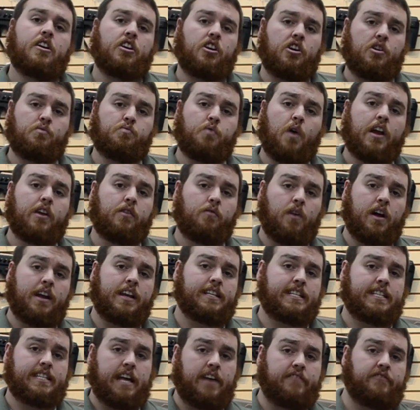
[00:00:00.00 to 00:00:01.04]
You'd want to run a
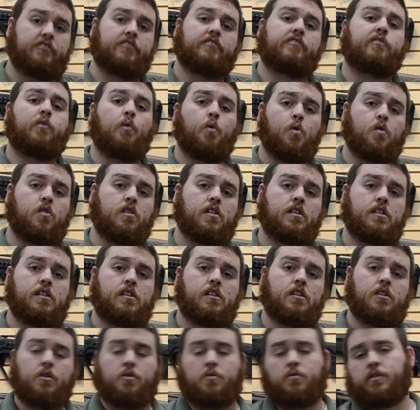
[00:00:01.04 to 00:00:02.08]
7.4 or
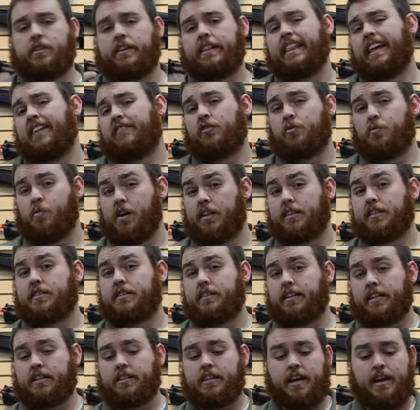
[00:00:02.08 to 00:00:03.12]
an 11.1
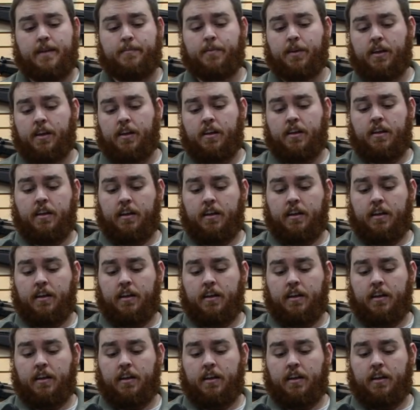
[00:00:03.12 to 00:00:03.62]
stick type.